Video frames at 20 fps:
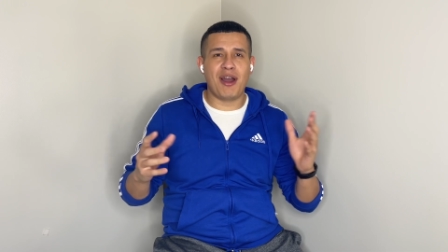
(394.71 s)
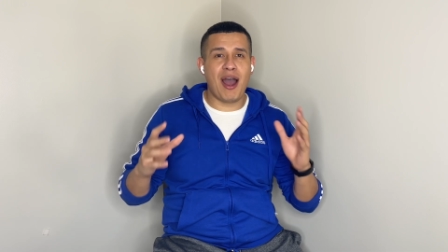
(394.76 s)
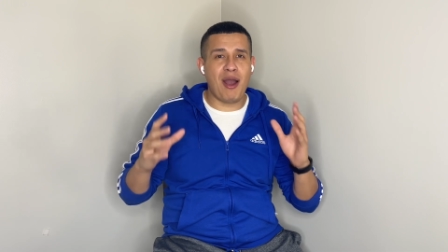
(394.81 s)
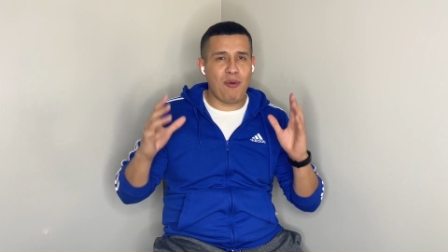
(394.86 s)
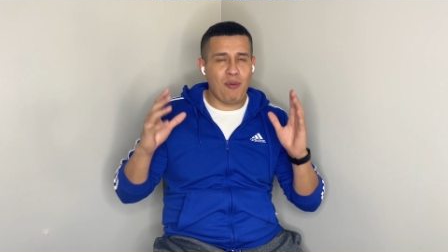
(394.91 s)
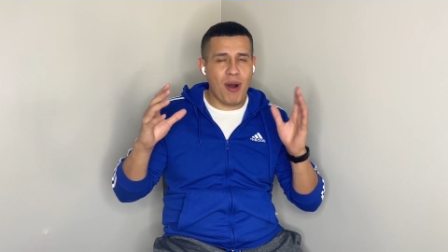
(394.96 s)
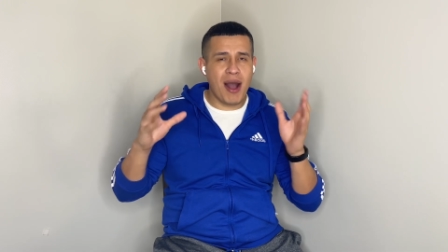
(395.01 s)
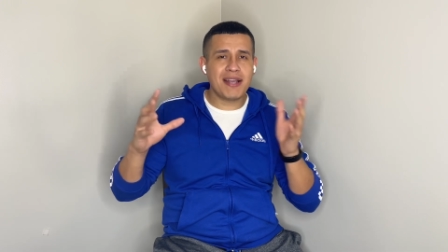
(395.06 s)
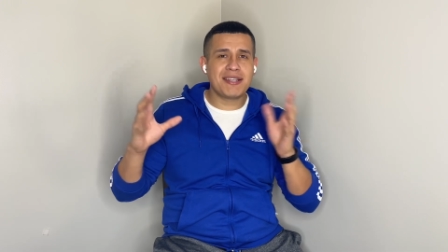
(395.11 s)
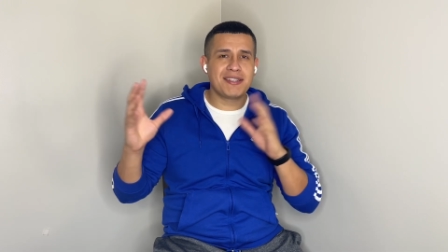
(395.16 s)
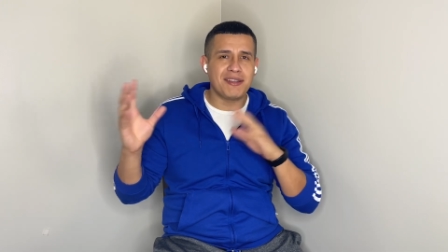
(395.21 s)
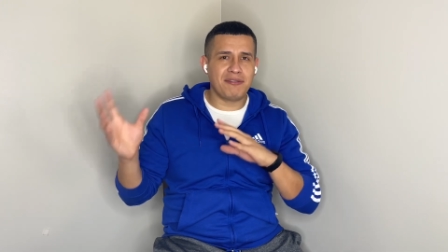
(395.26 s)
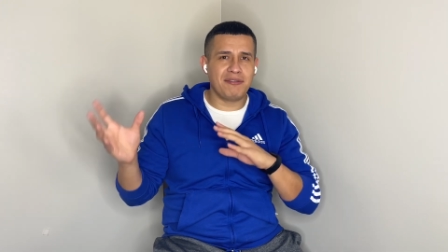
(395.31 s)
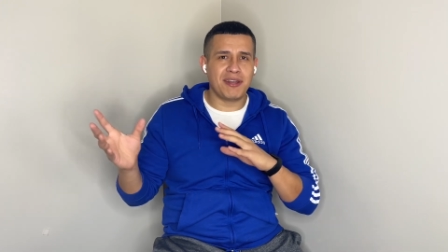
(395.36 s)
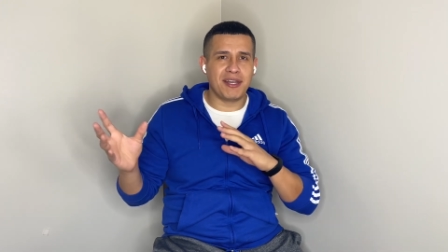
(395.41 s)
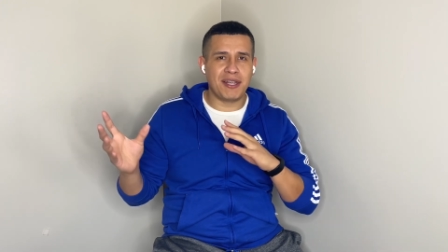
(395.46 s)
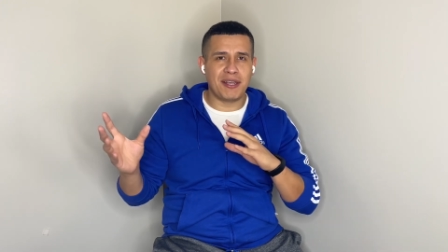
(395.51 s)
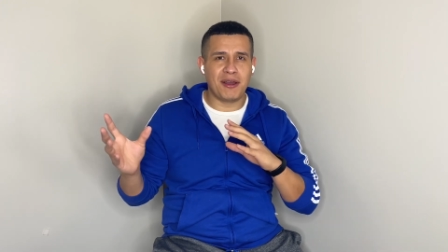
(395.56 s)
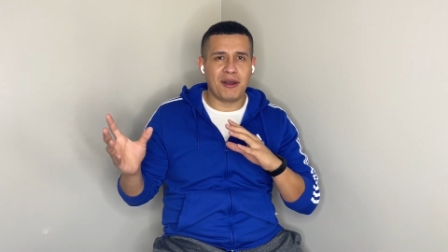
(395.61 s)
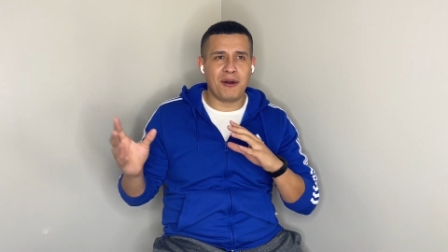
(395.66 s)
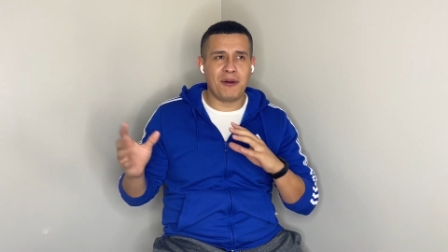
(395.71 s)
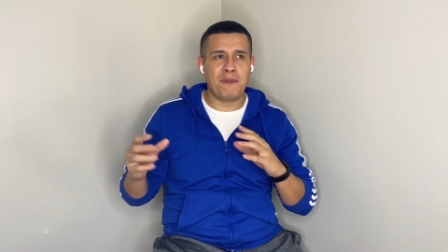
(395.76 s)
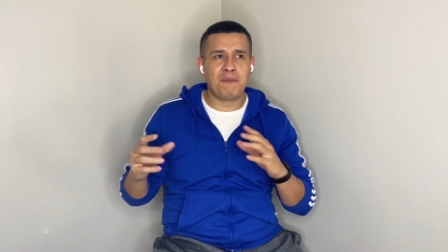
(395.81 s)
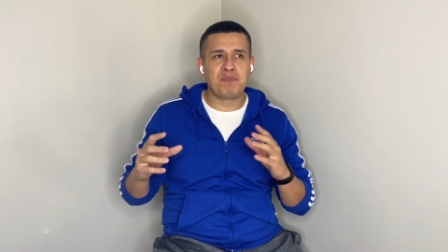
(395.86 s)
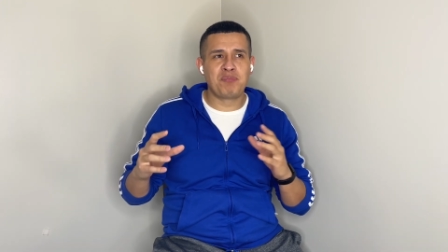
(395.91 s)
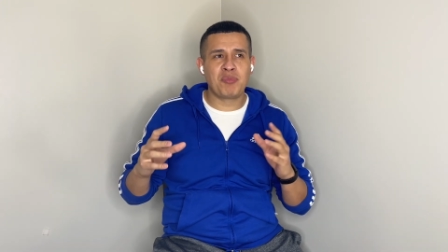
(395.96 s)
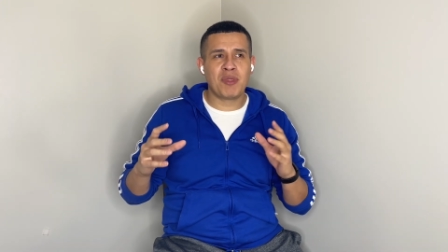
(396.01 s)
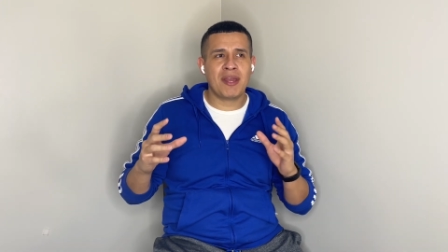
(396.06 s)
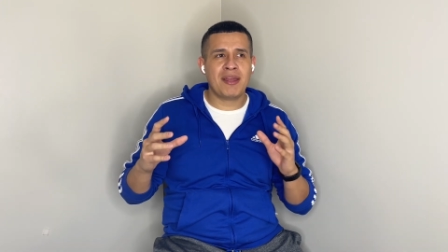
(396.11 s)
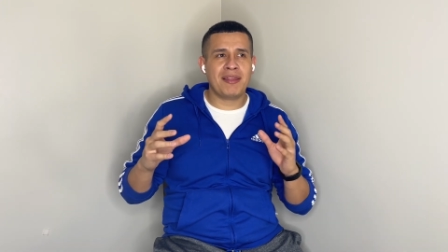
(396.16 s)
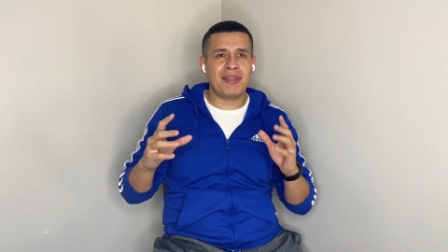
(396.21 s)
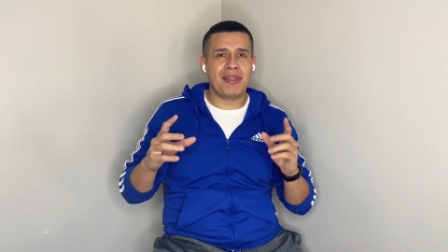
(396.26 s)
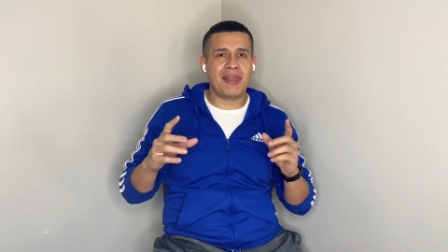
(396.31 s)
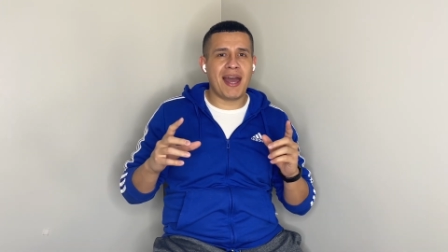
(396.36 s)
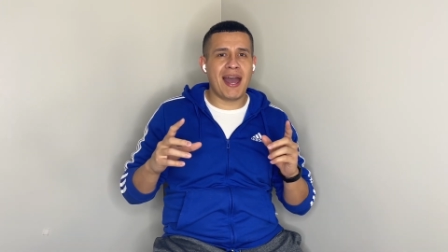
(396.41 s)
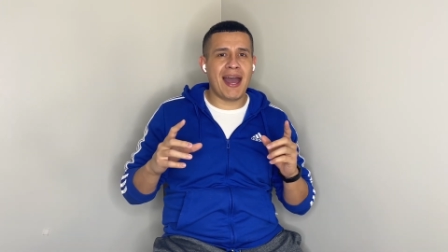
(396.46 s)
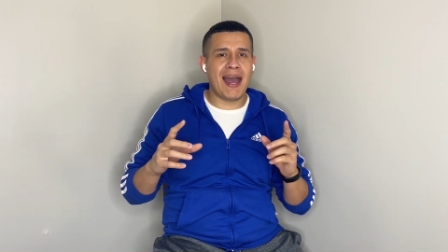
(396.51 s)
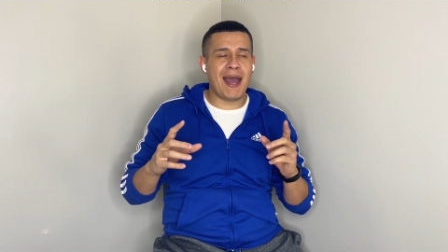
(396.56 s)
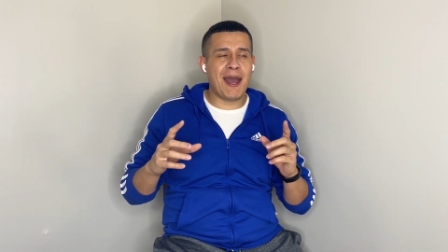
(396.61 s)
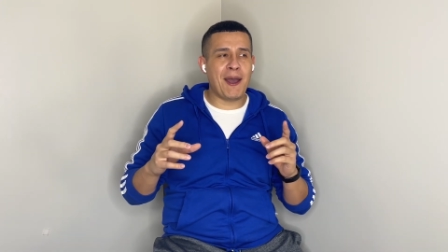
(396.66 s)
I watched a video
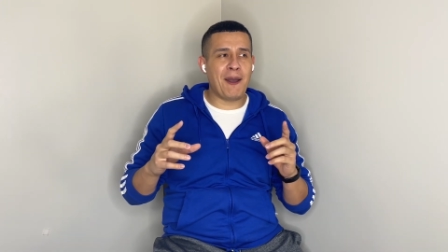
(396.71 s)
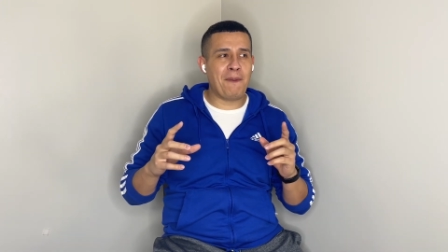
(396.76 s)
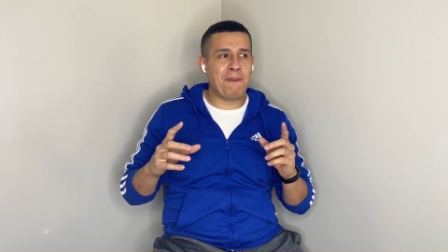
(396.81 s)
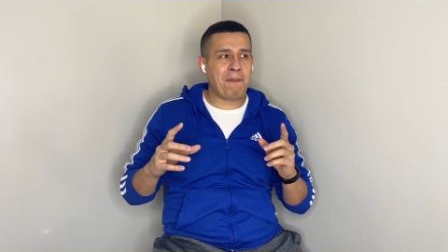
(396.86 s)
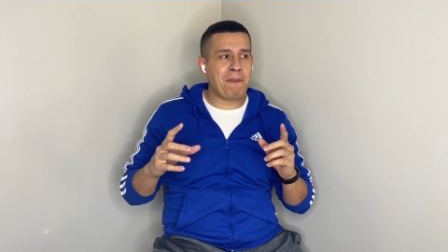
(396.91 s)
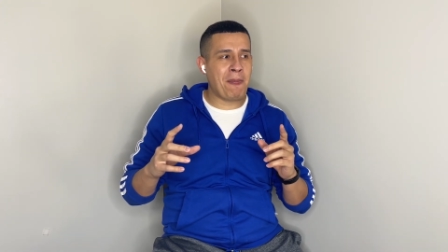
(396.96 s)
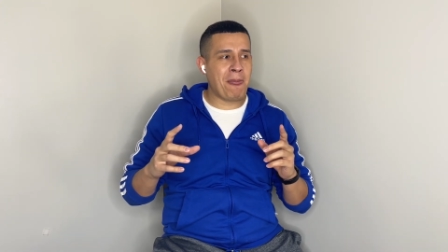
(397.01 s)
that